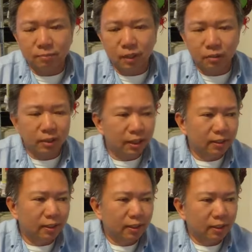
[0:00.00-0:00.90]
Okay.
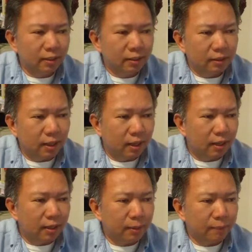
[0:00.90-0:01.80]

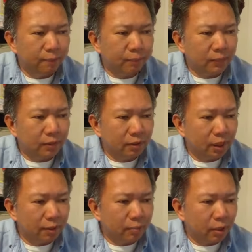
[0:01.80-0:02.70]
The
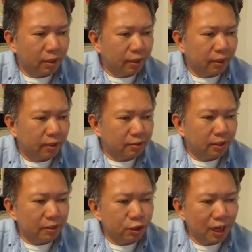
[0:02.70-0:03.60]
other part here
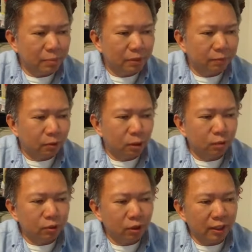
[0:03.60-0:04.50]
says shopping for
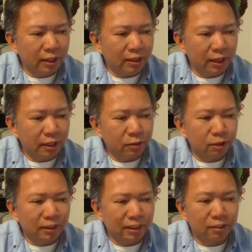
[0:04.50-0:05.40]
homes on
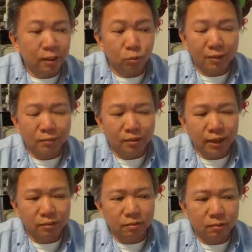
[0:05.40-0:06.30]
inaccurate internet
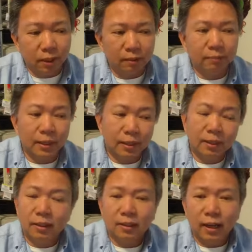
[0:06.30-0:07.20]
websites. Well,
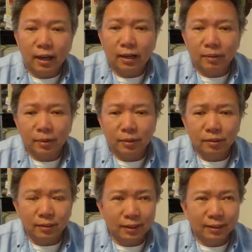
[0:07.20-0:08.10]
yeah, I mean,
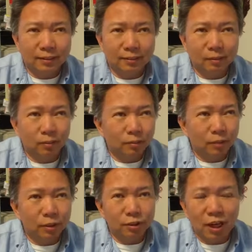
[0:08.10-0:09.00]

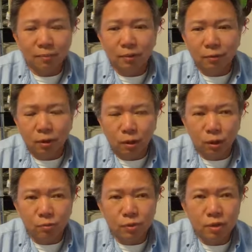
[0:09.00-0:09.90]
when you're shopping for
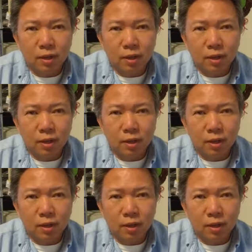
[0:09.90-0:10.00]
homes,